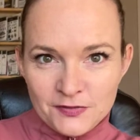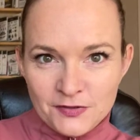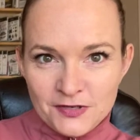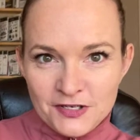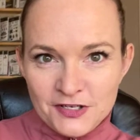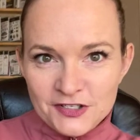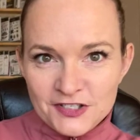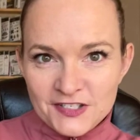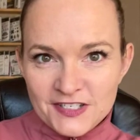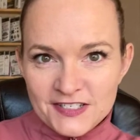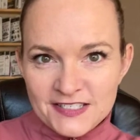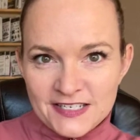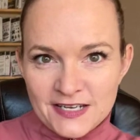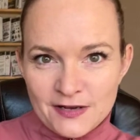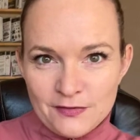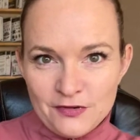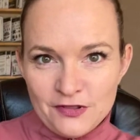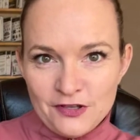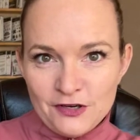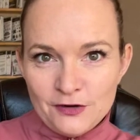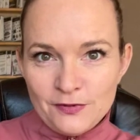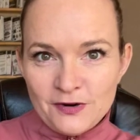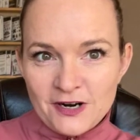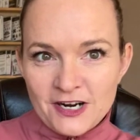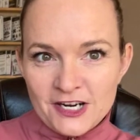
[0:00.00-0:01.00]
when you sit down with
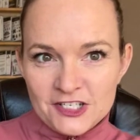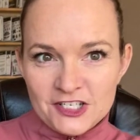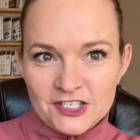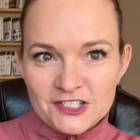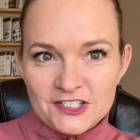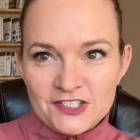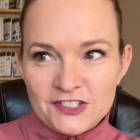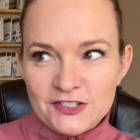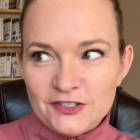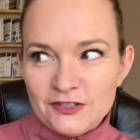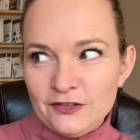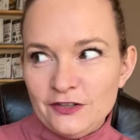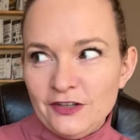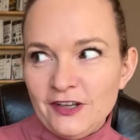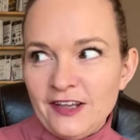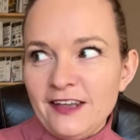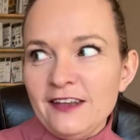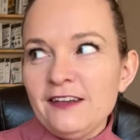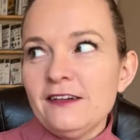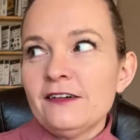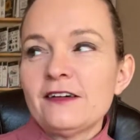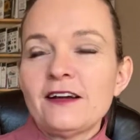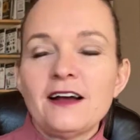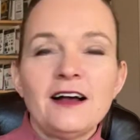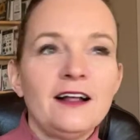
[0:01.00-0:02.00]
your projects, do you look at
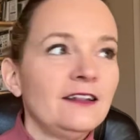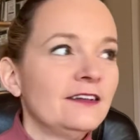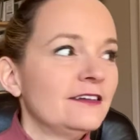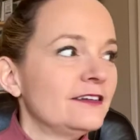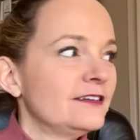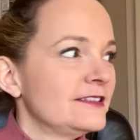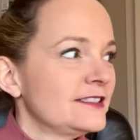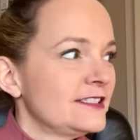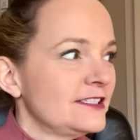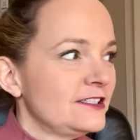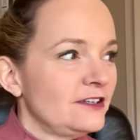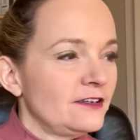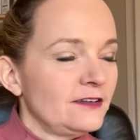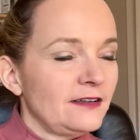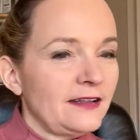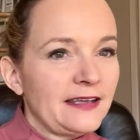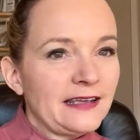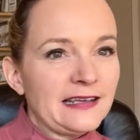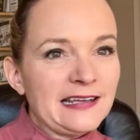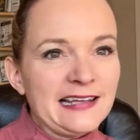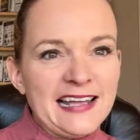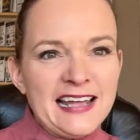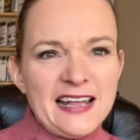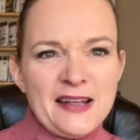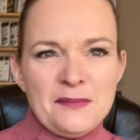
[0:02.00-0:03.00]
your colors and you're like,
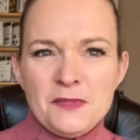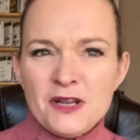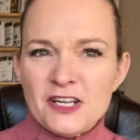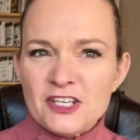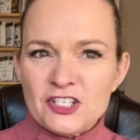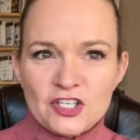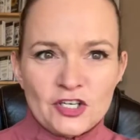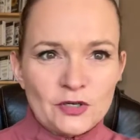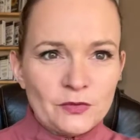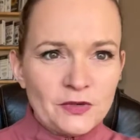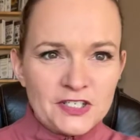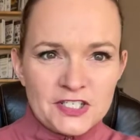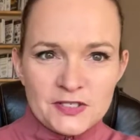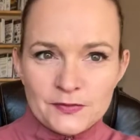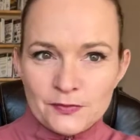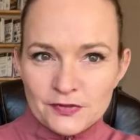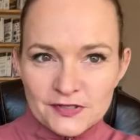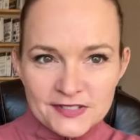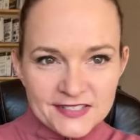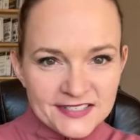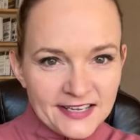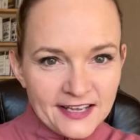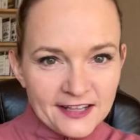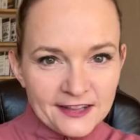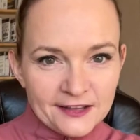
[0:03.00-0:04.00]
I'm not sure what to put
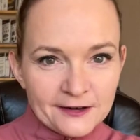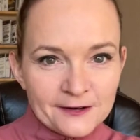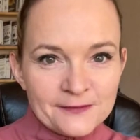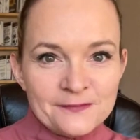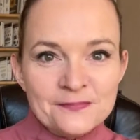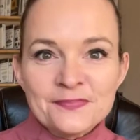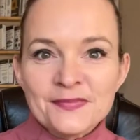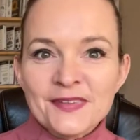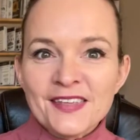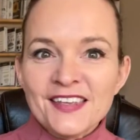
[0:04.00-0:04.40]
together?